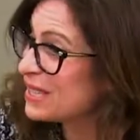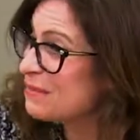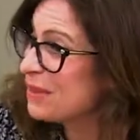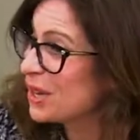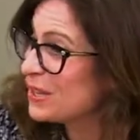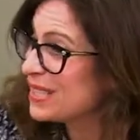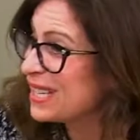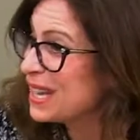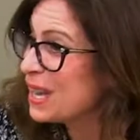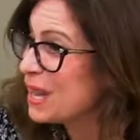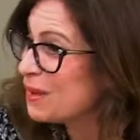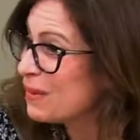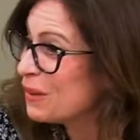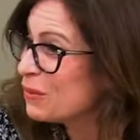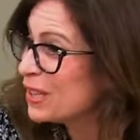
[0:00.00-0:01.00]

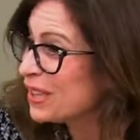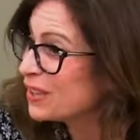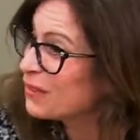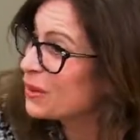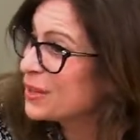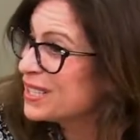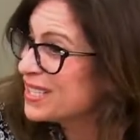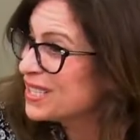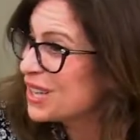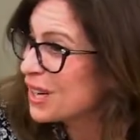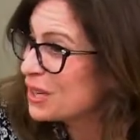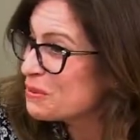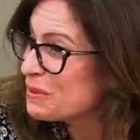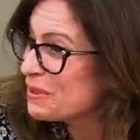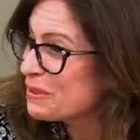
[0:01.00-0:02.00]
symposium, and we look forward to
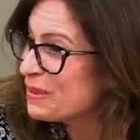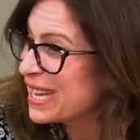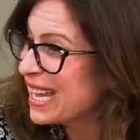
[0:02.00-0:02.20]
talking with you